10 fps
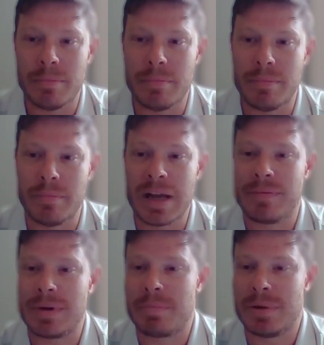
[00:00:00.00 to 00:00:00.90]
may have
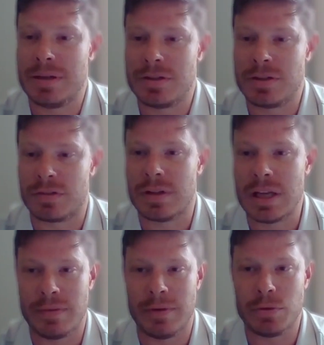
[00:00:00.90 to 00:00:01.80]
not been just
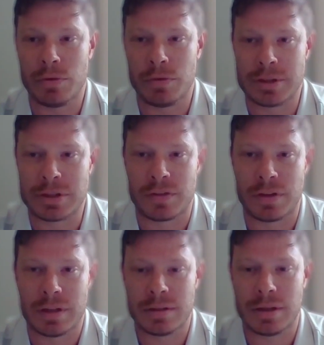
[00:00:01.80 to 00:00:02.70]
individuals, but just
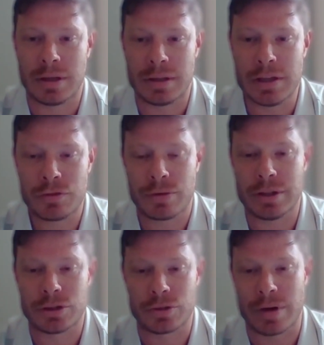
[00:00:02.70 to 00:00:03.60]
a history
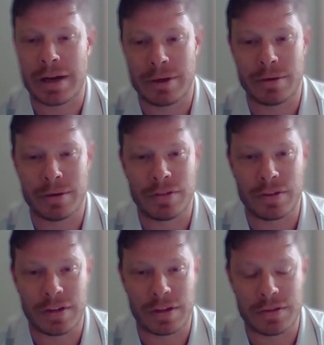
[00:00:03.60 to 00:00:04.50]
and track record of
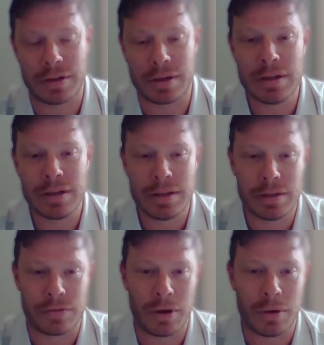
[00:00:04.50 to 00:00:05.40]
success here.
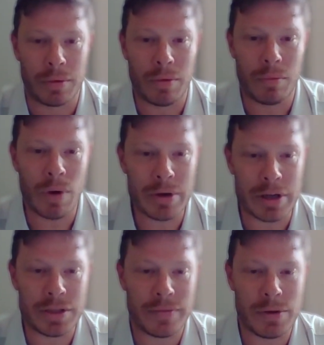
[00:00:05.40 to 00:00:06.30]
So what would
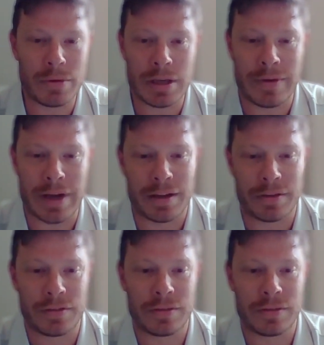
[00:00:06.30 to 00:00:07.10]
each of you give as